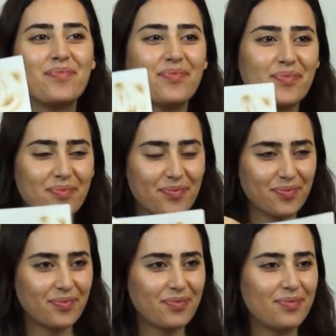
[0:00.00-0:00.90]

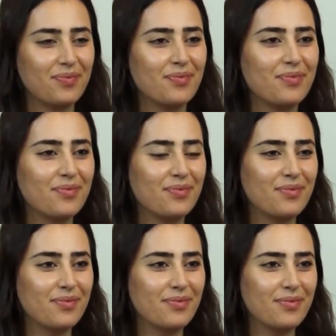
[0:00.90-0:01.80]

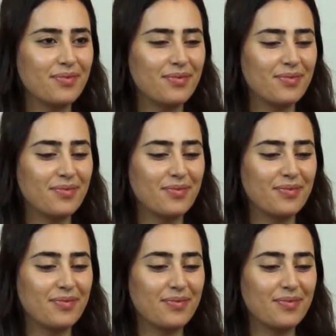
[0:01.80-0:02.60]
[no speech]